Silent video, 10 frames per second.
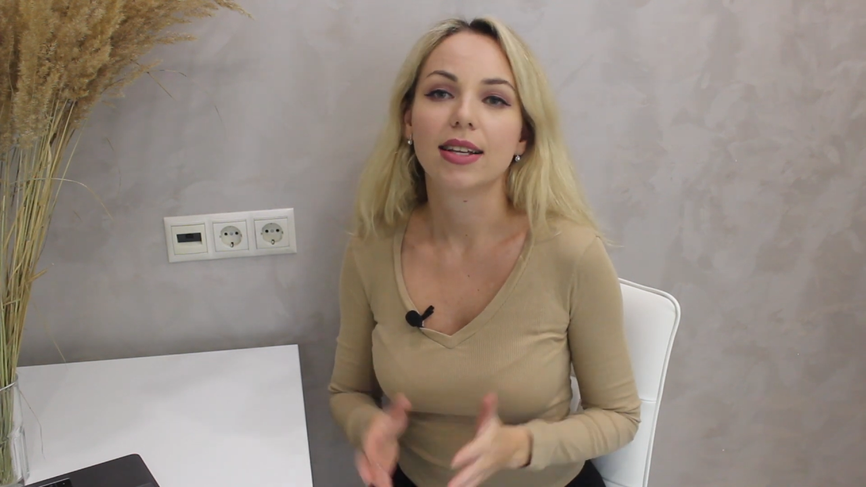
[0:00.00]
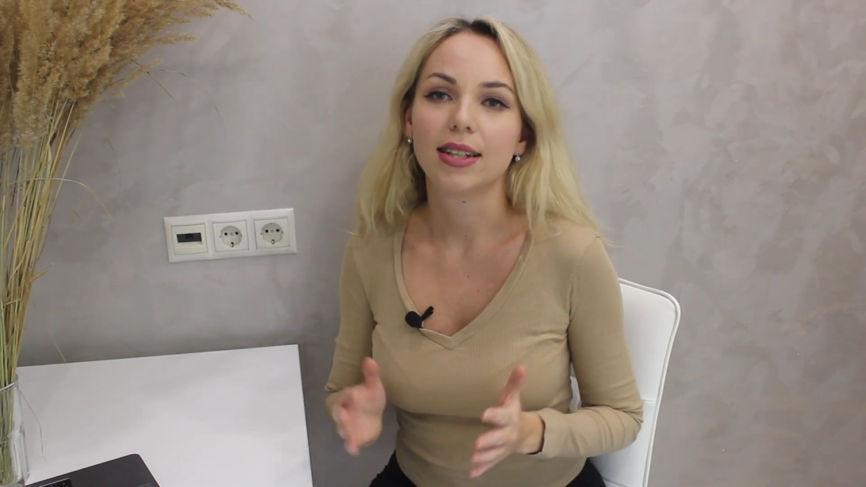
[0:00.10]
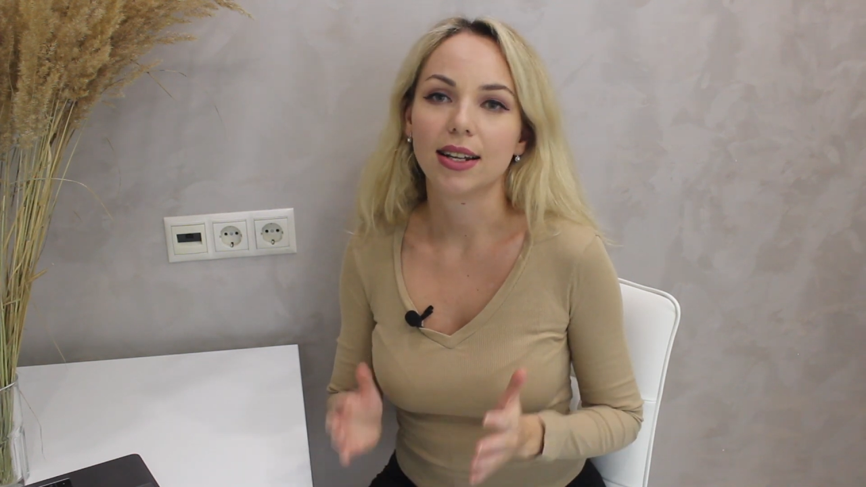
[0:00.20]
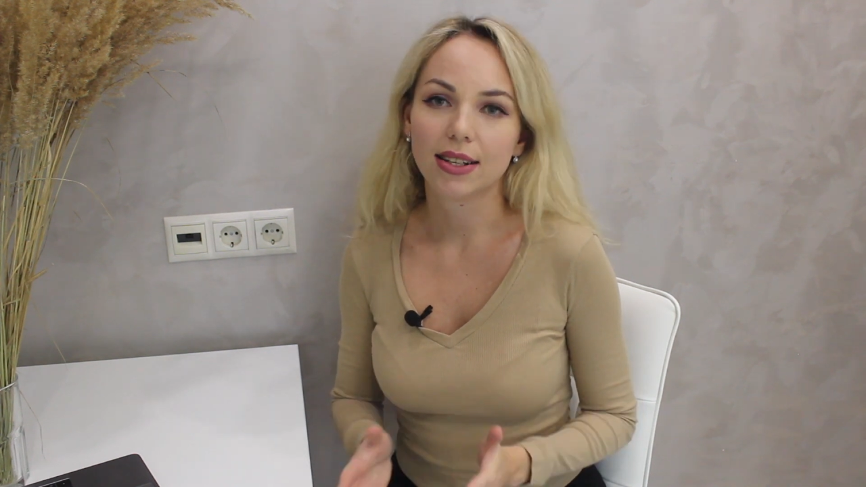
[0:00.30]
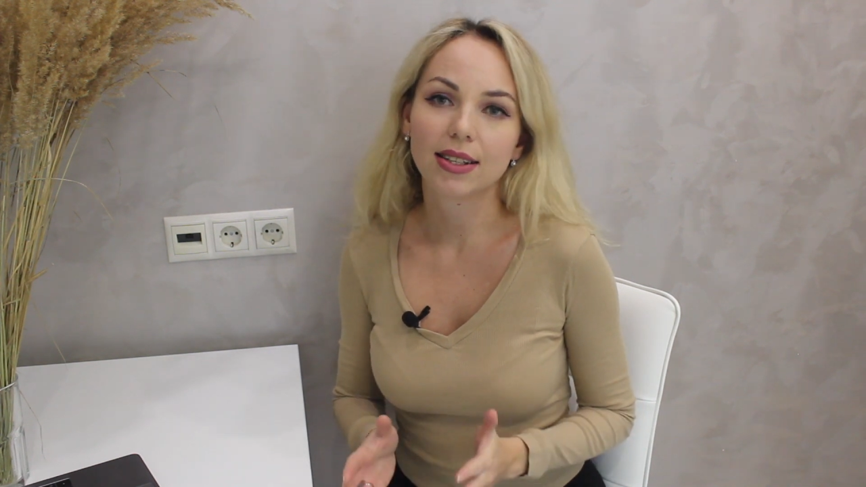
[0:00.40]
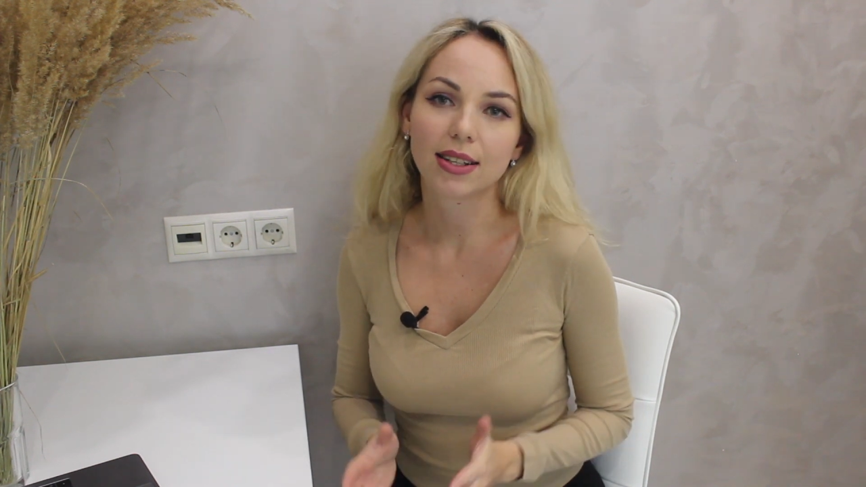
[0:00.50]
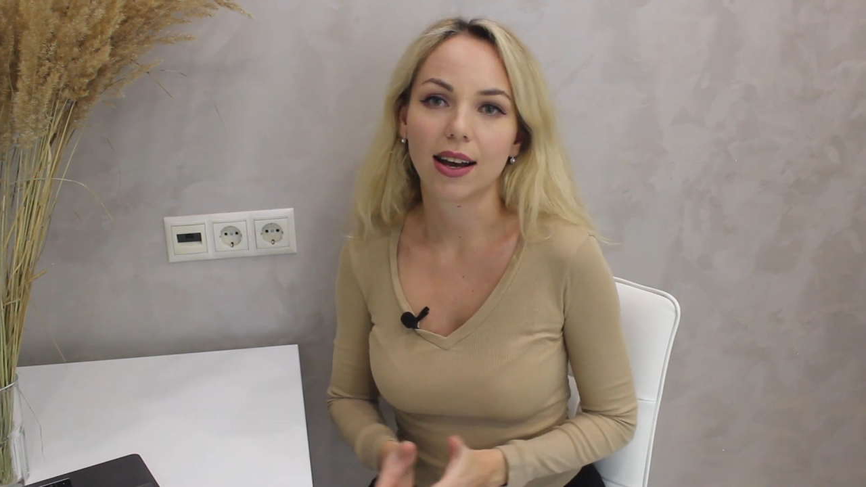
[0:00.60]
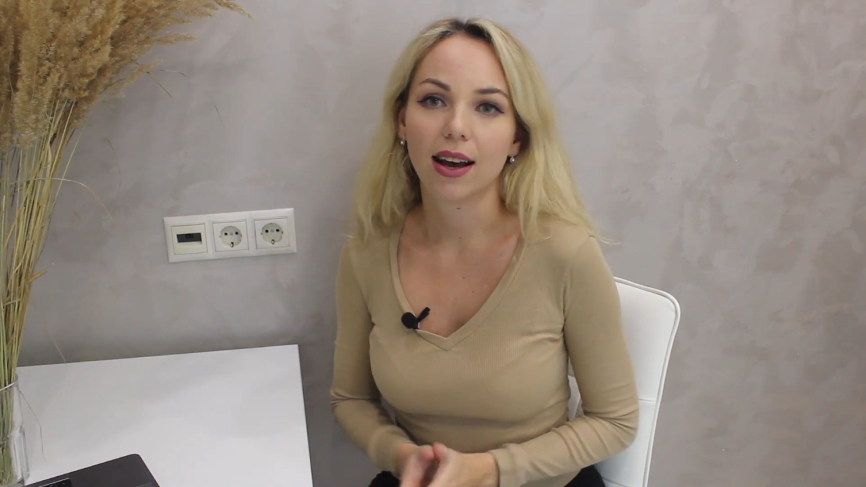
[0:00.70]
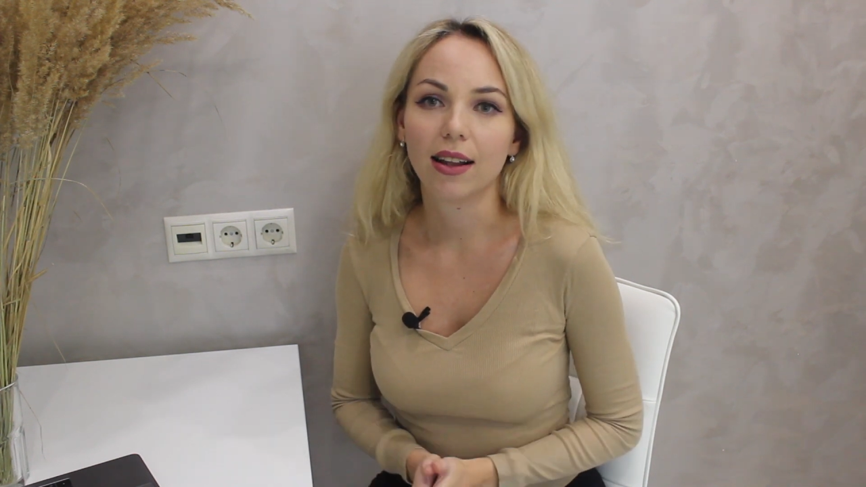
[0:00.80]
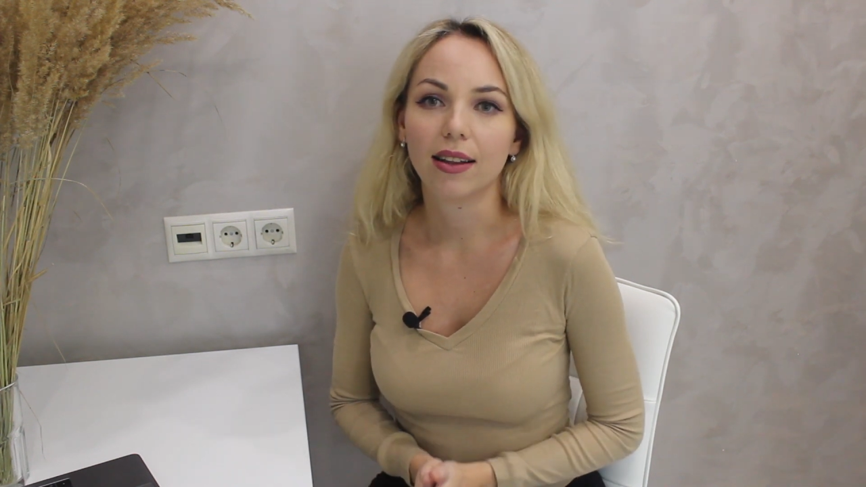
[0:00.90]

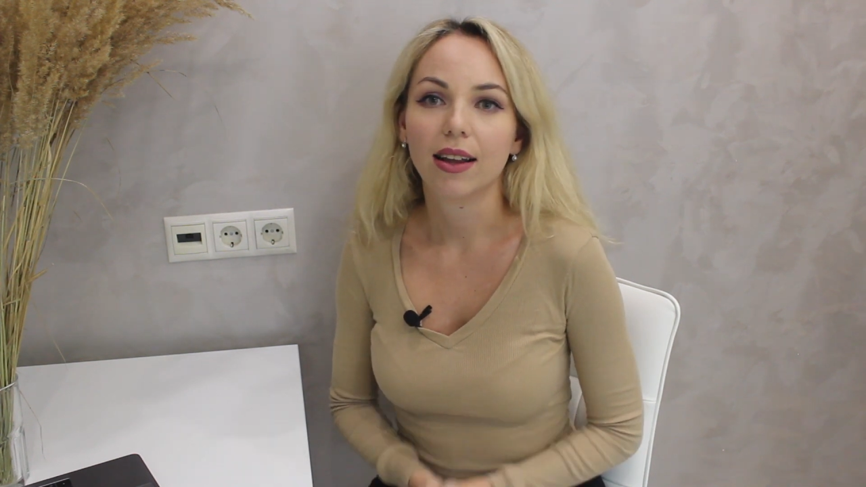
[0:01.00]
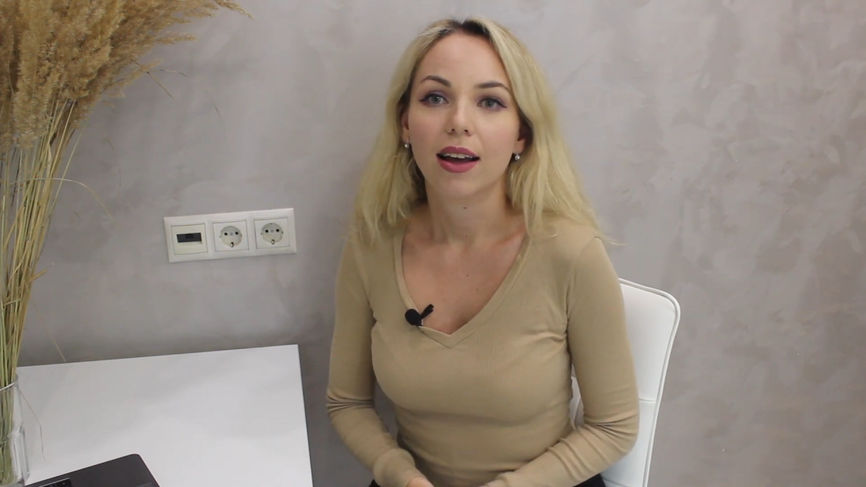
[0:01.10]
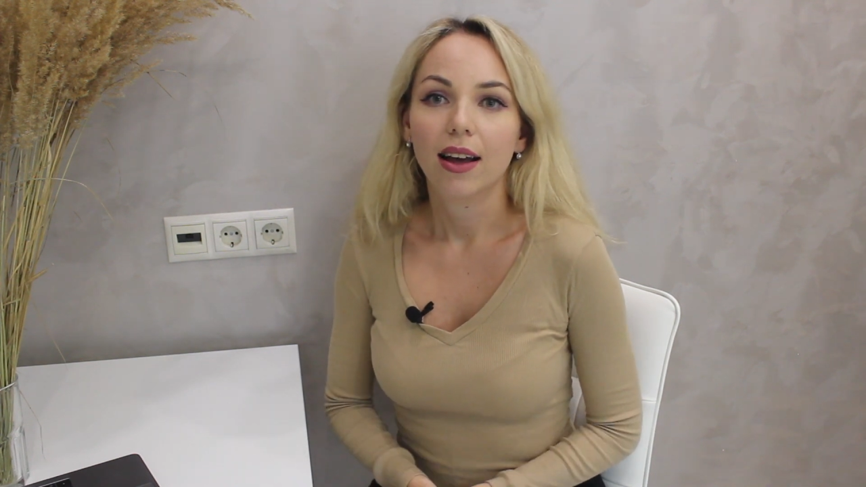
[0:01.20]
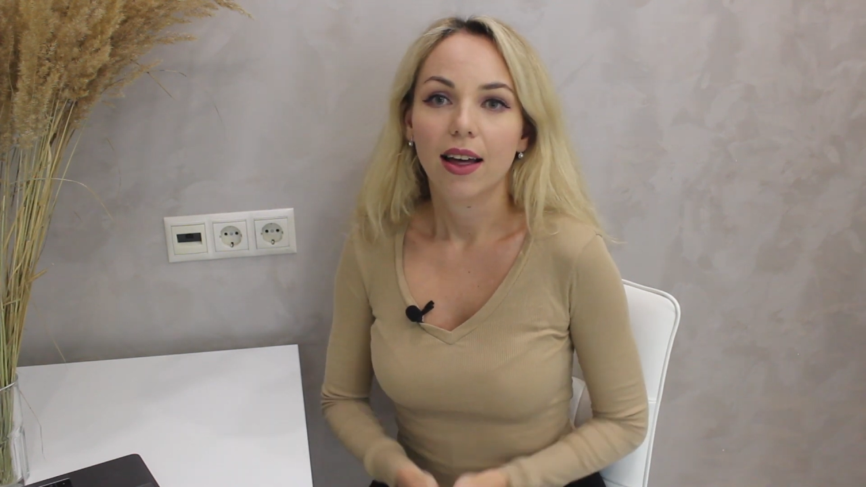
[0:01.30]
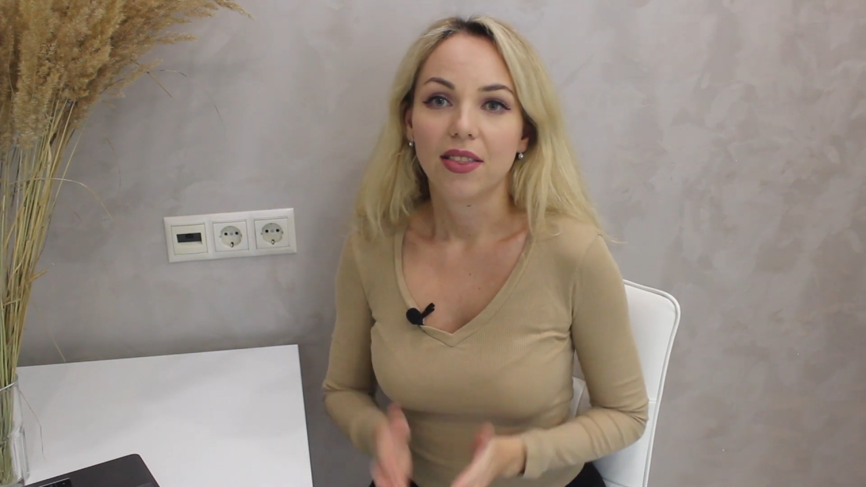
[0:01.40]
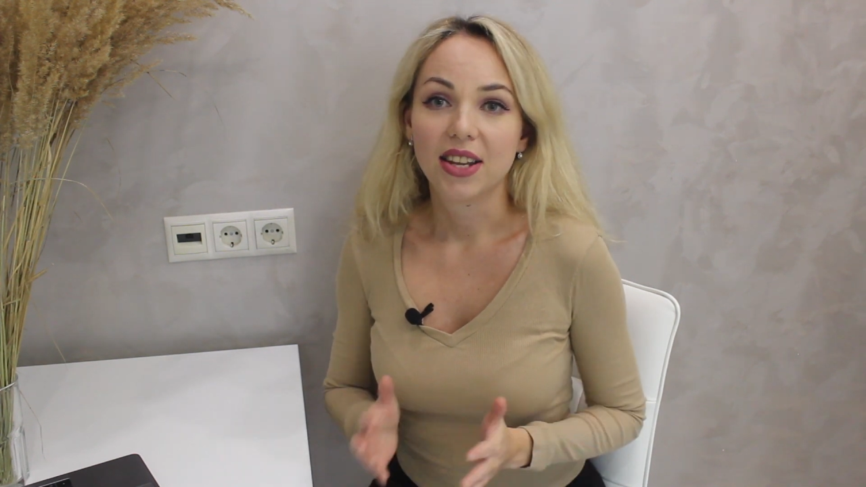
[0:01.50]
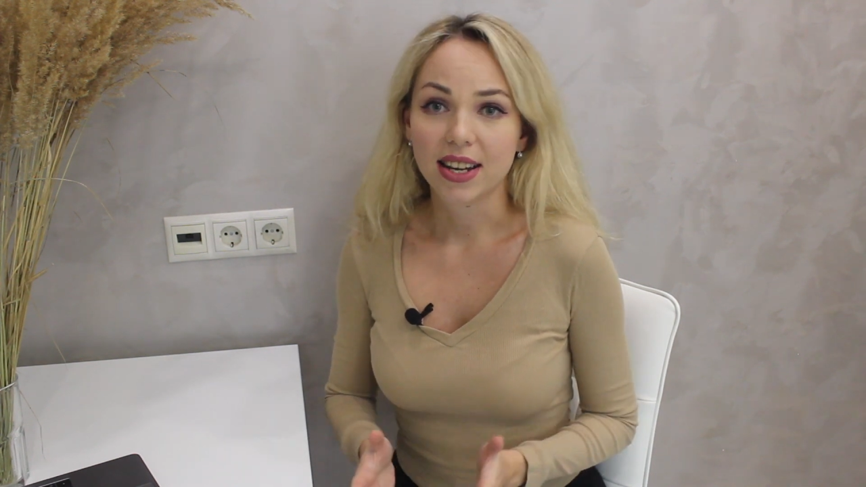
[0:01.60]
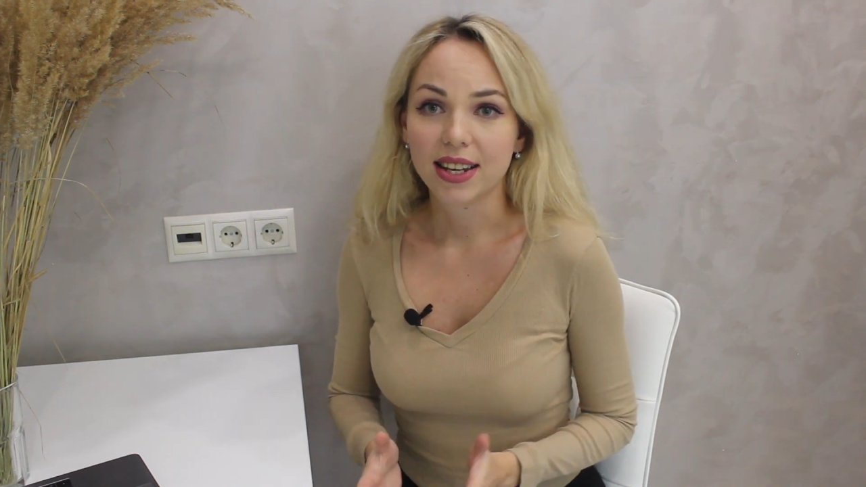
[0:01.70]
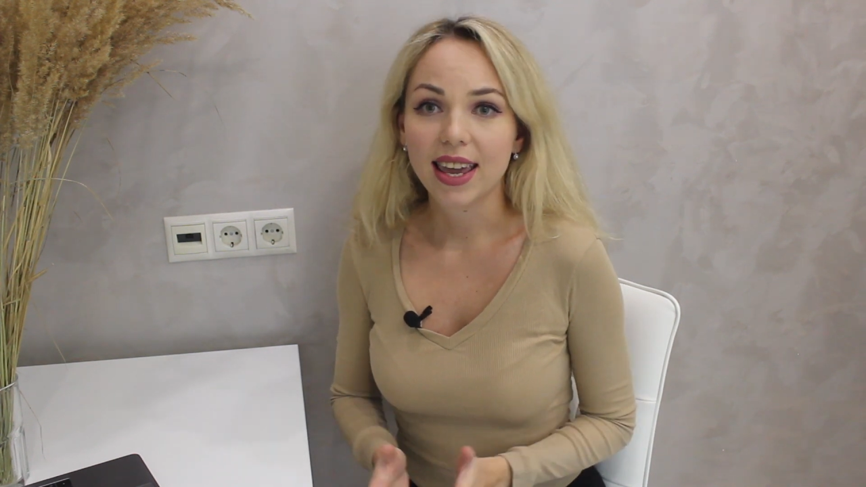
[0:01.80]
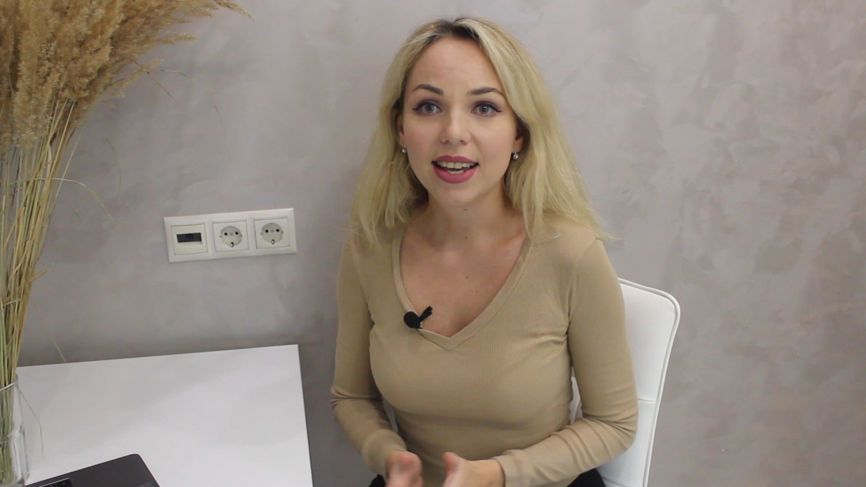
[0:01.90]
statistical
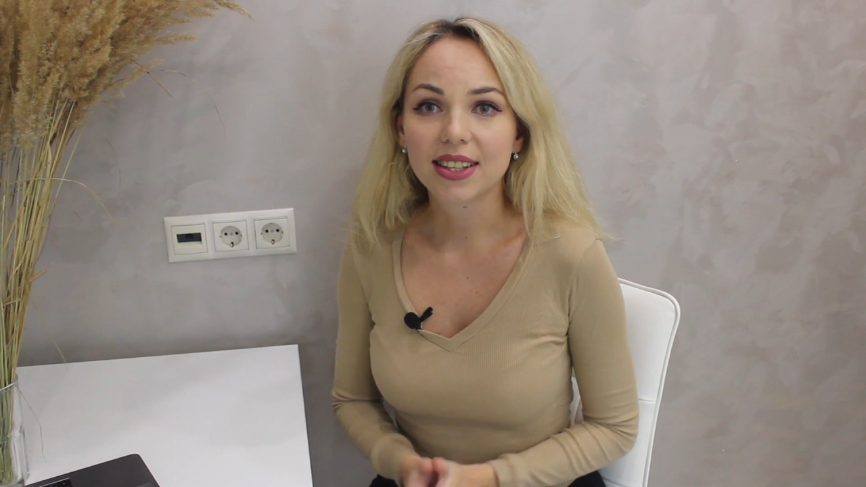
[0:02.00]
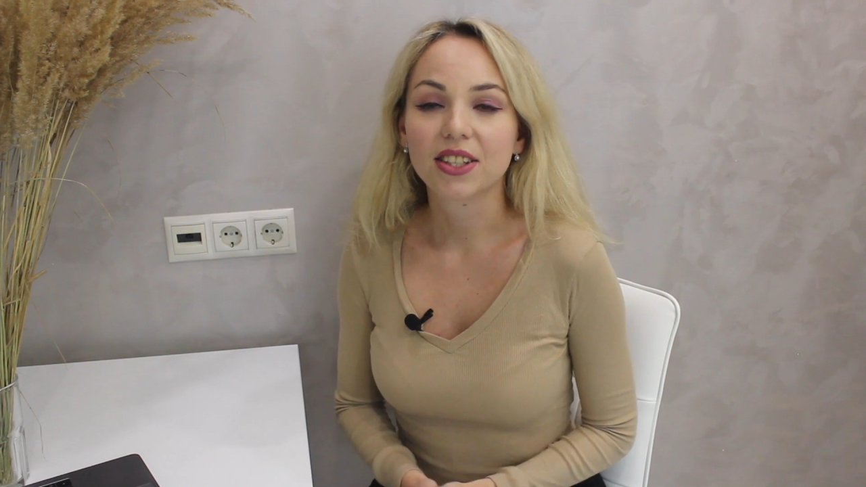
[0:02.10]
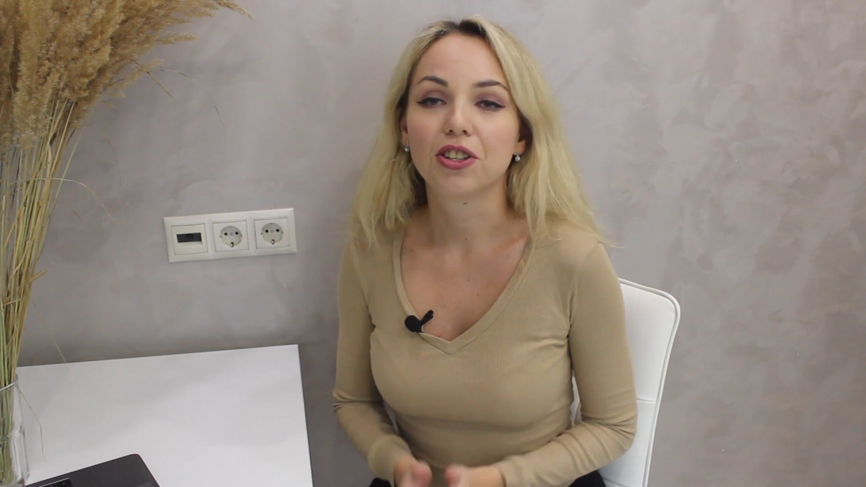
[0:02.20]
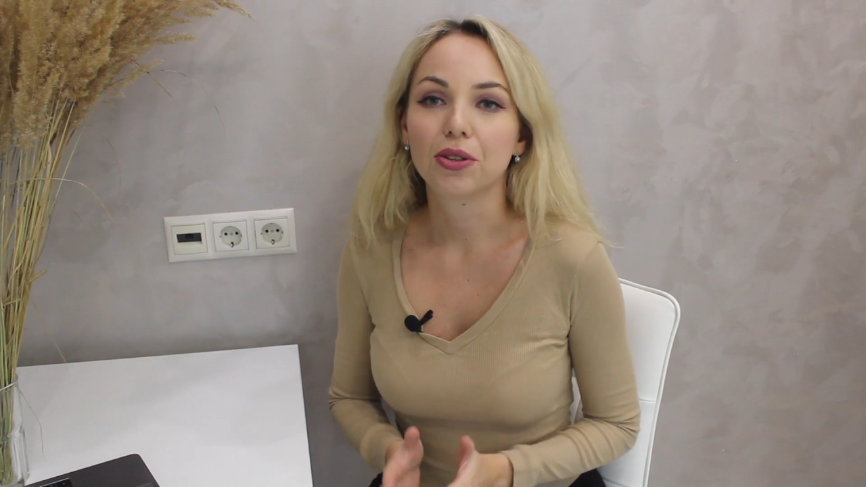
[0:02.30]
techniques